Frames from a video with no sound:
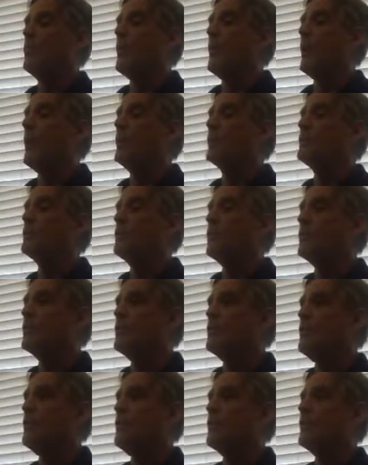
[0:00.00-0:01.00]
I
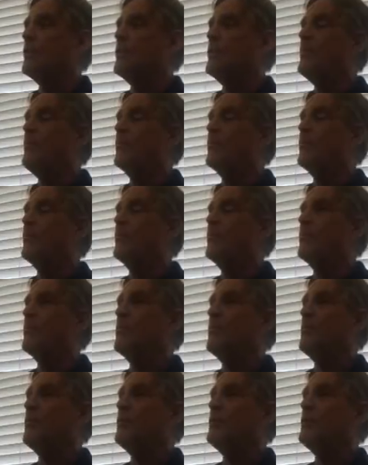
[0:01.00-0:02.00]
started hearing about the
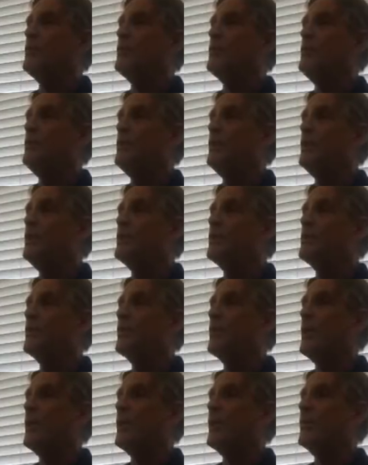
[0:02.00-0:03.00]
information. It was
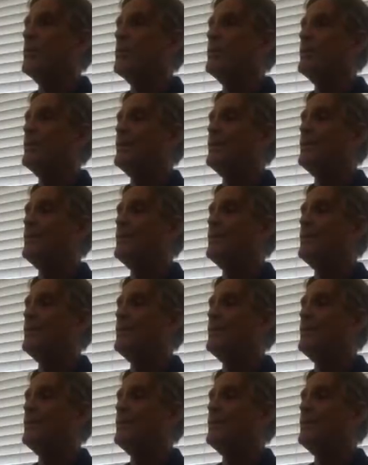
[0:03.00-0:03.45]
around,